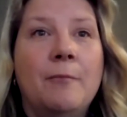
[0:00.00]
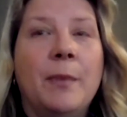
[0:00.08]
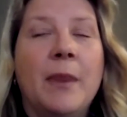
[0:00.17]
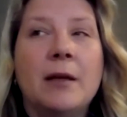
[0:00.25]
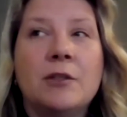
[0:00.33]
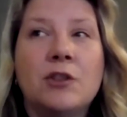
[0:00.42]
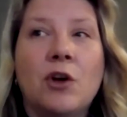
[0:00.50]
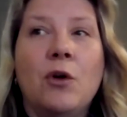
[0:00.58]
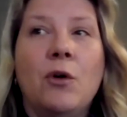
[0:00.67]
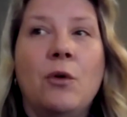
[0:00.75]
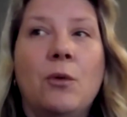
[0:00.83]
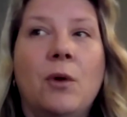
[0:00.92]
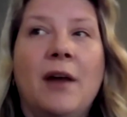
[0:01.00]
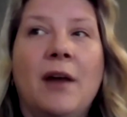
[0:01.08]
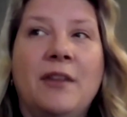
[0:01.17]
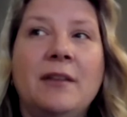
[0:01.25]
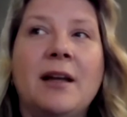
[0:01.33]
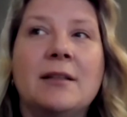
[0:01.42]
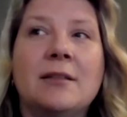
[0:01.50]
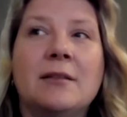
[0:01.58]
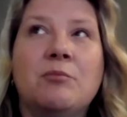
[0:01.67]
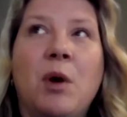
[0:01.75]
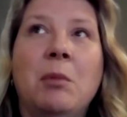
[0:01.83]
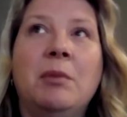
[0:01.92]
So I think that's
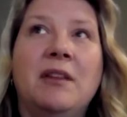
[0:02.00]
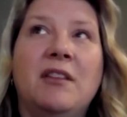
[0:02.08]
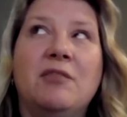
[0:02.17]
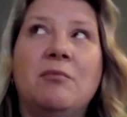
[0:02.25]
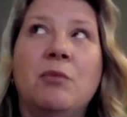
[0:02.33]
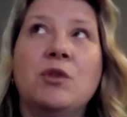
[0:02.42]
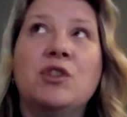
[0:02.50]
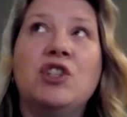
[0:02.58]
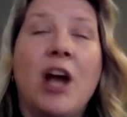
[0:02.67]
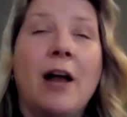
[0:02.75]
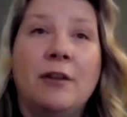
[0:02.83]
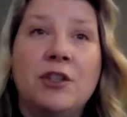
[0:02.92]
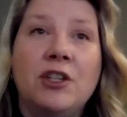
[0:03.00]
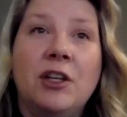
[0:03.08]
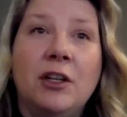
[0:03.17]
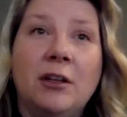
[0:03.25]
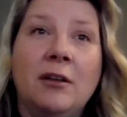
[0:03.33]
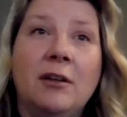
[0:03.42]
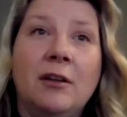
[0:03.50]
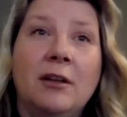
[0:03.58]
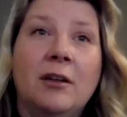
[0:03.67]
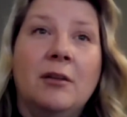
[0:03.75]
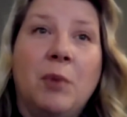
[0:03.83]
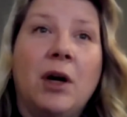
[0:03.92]
probably the most challenging
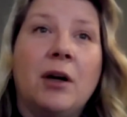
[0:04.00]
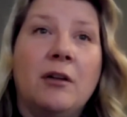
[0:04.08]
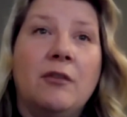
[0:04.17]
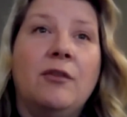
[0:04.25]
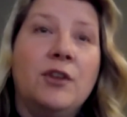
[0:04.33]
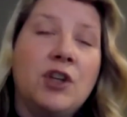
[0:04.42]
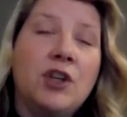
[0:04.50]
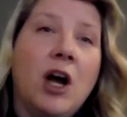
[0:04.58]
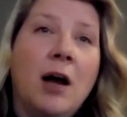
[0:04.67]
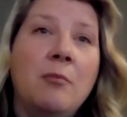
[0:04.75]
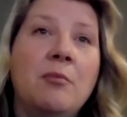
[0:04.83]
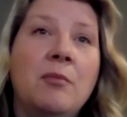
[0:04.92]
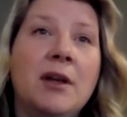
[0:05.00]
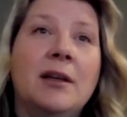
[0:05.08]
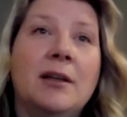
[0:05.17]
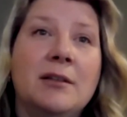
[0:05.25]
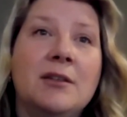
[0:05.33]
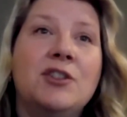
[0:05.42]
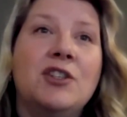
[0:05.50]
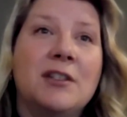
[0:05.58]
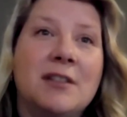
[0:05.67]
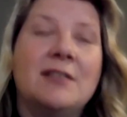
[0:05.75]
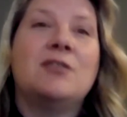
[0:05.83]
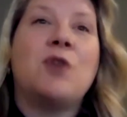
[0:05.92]
part of the job, is
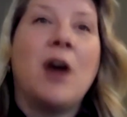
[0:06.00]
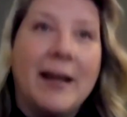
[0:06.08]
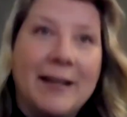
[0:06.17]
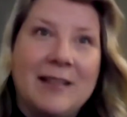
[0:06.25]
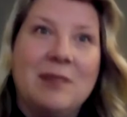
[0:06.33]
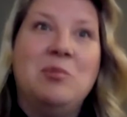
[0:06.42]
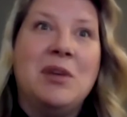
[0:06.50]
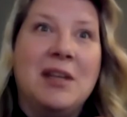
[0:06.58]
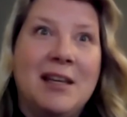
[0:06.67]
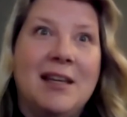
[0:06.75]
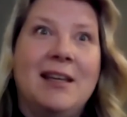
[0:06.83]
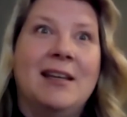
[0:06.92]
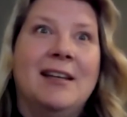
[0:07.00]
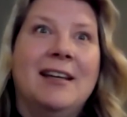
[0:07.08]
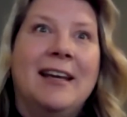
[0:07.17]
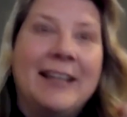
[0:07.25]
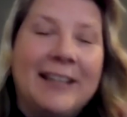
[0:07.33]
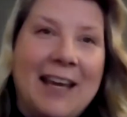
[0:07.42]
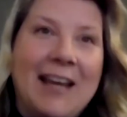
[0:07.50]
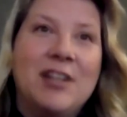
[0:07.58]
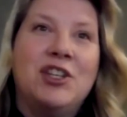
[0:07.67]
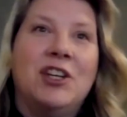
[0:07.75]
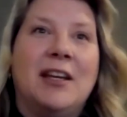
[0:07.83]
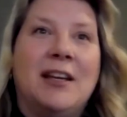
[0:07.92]
just trying to be
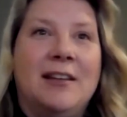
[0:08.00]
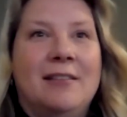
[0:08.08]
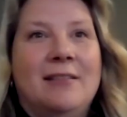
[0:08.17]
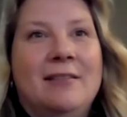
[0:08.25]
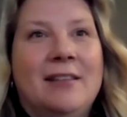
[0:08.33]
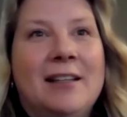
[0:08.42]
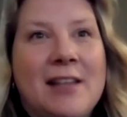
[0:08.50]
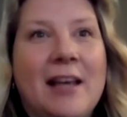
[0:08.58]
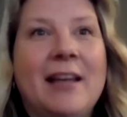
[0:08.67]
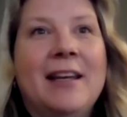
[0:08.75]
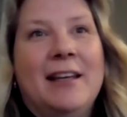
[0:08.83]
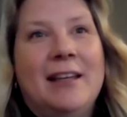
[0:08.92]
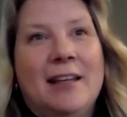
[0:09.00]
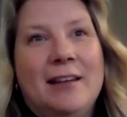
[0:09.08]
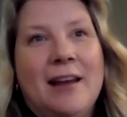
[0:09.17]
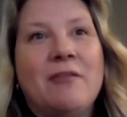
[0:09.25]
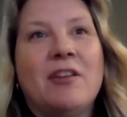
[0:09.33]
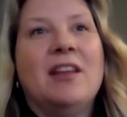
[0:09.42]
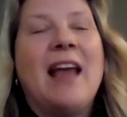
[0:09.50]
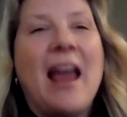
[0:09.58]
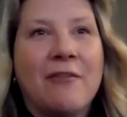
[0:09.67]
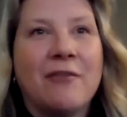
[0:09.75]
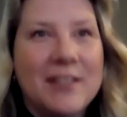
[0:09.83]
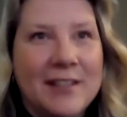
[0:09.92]
engaging and excited and everything
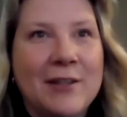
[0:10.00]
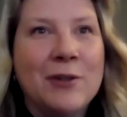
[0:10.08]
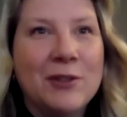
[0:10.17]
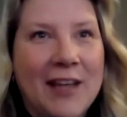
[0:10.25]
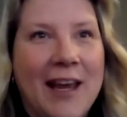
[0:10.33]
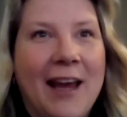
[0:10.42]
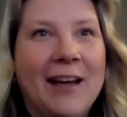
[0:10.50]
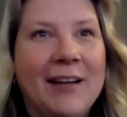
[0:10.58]
every single day.